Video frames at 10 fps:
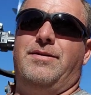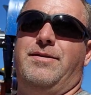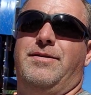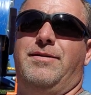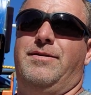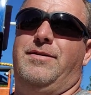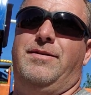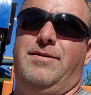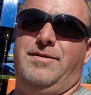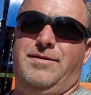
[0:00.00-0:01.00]

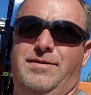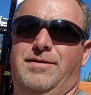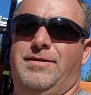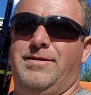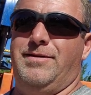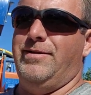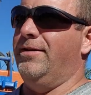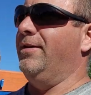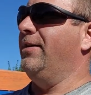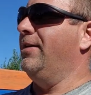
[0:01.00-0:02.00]

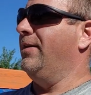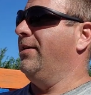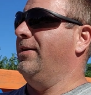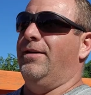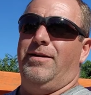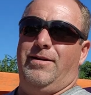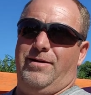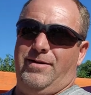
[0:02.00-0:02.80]
(no one is talking)